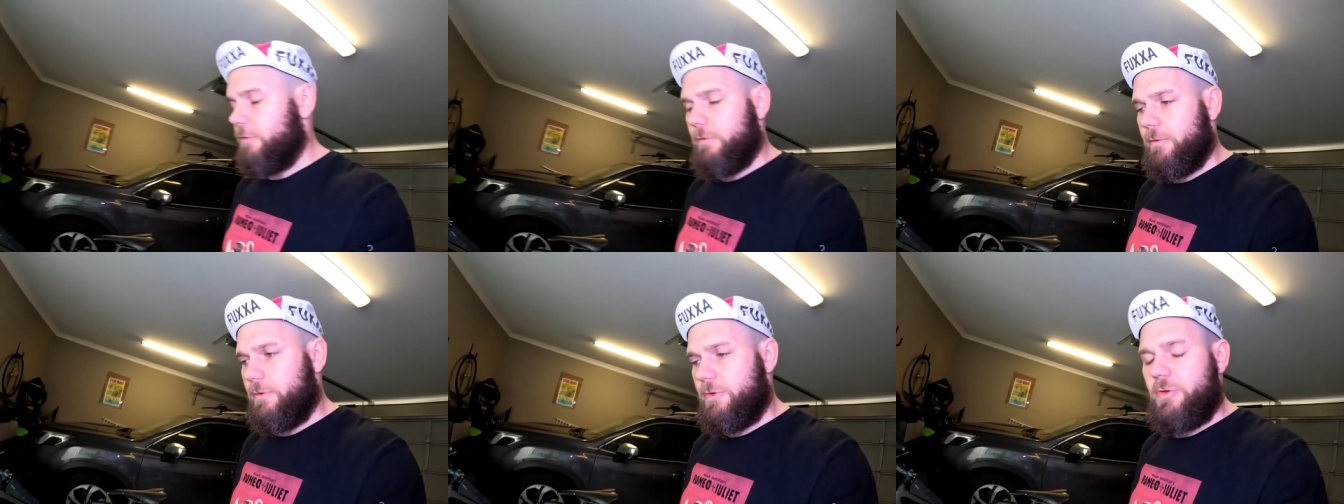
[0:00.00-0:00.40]

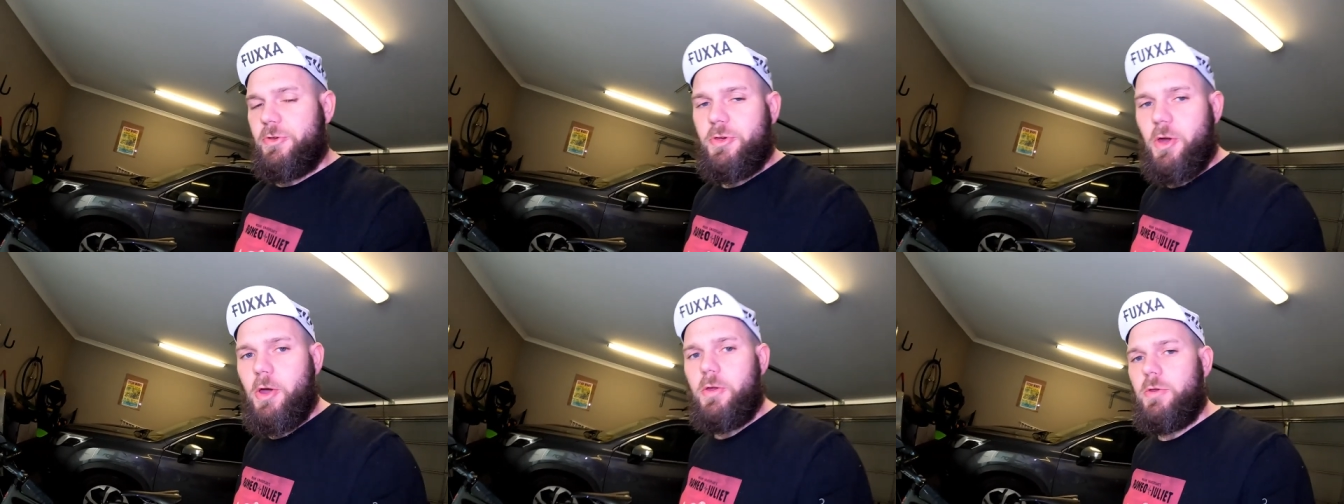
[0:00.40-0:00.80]
for is to
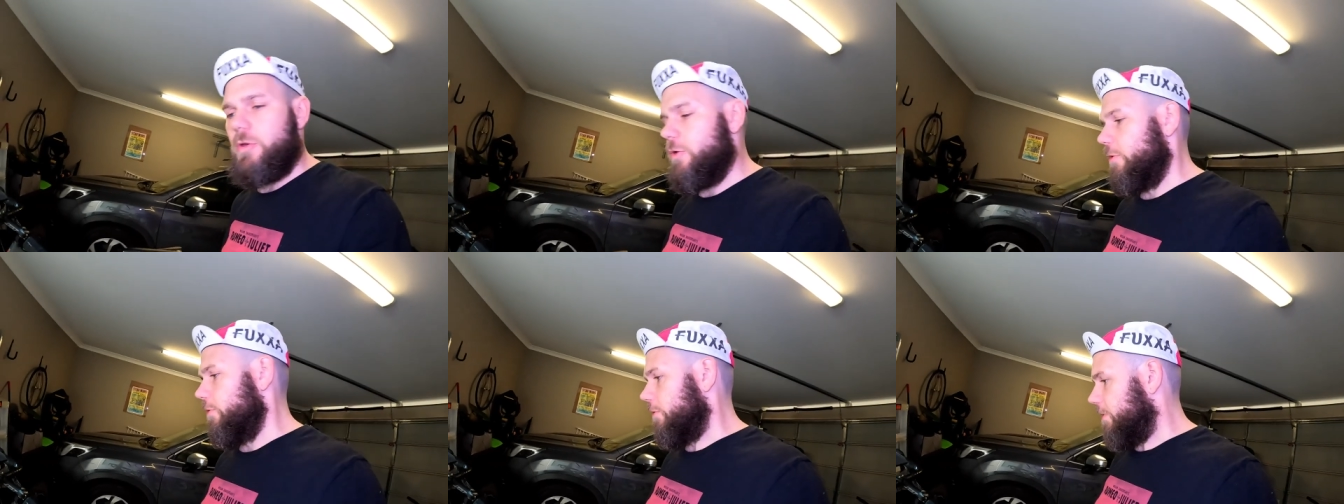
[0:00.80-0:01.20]
show
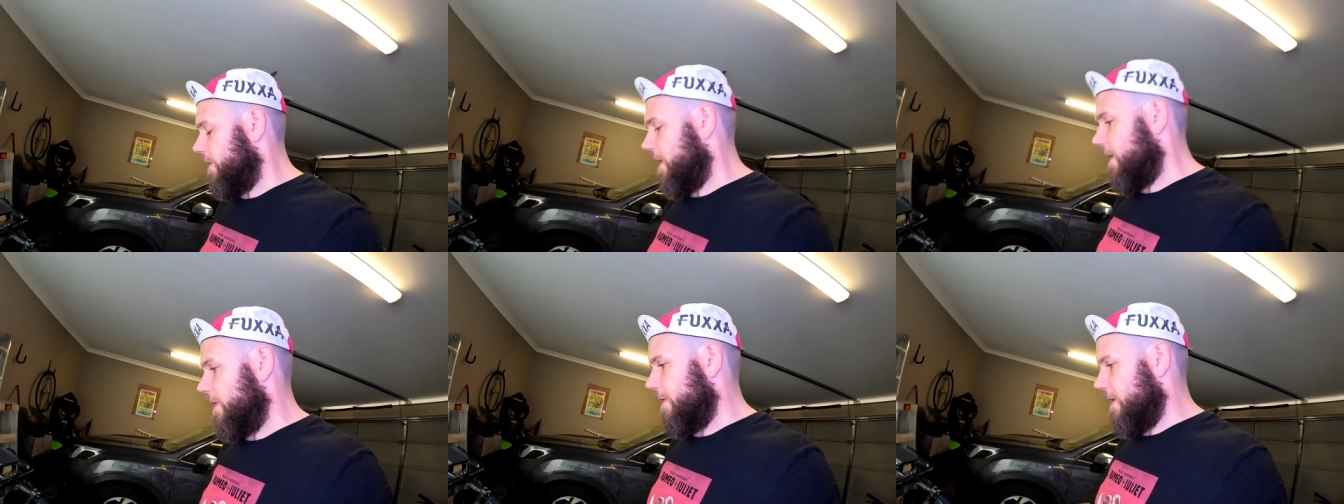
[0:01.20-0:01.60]
you
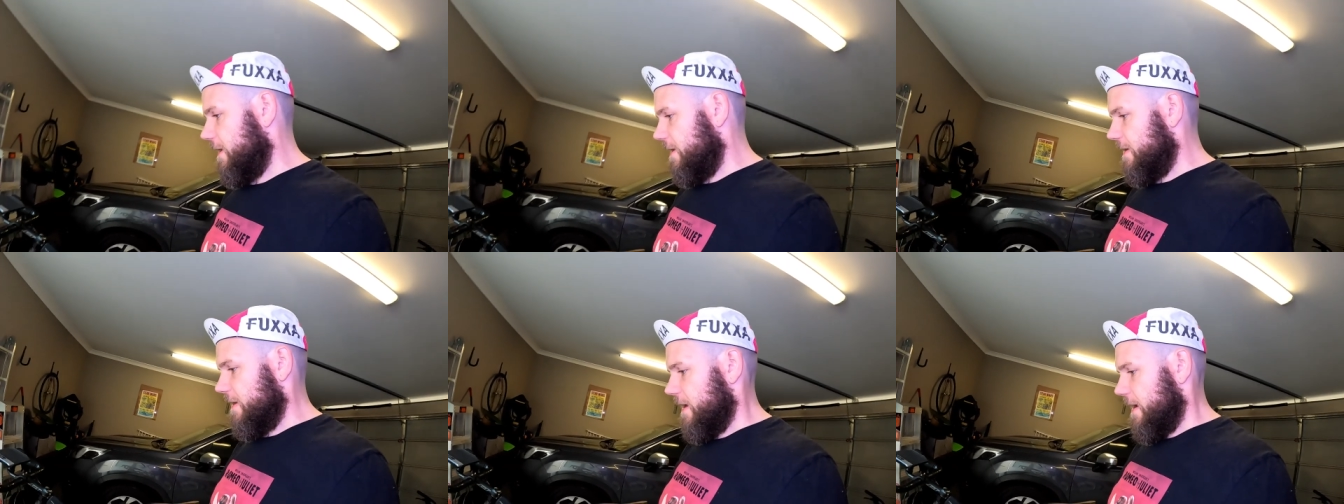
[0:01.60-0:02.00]
that
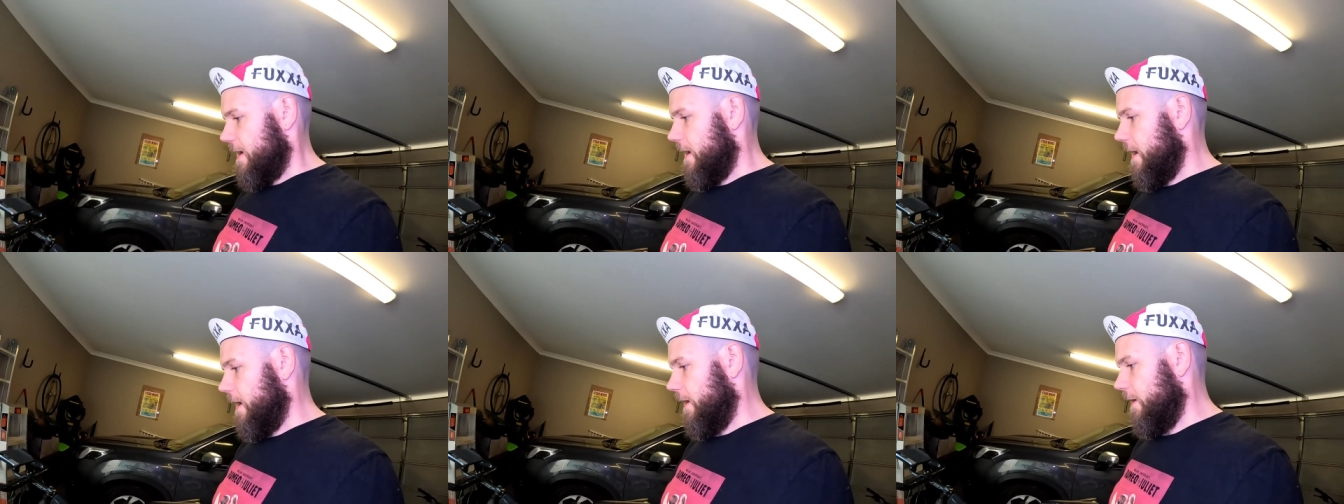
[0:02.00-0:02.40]
this
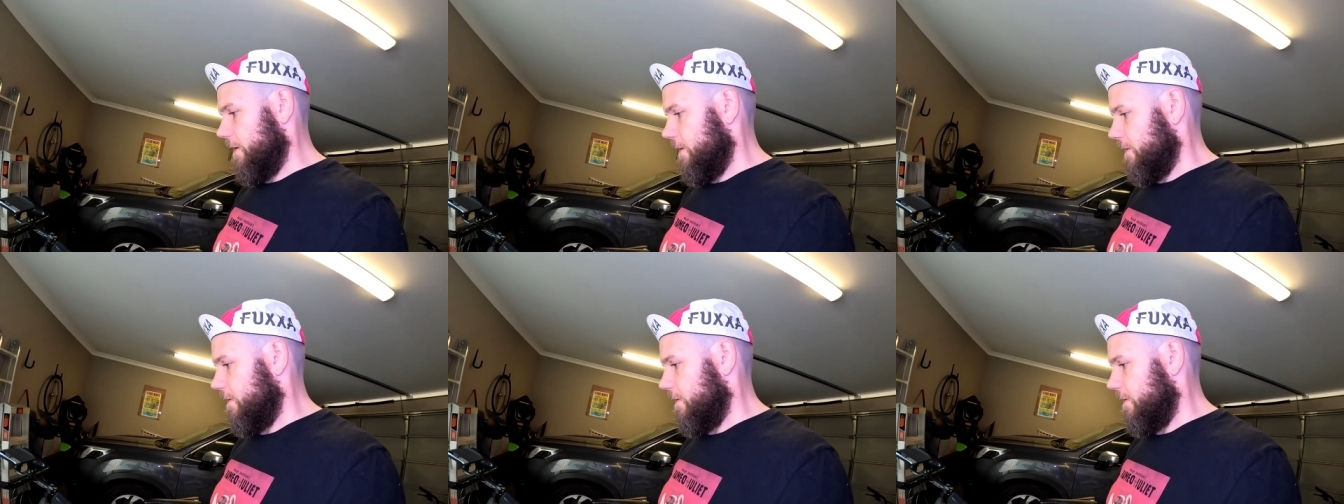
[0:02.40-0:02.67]
uh,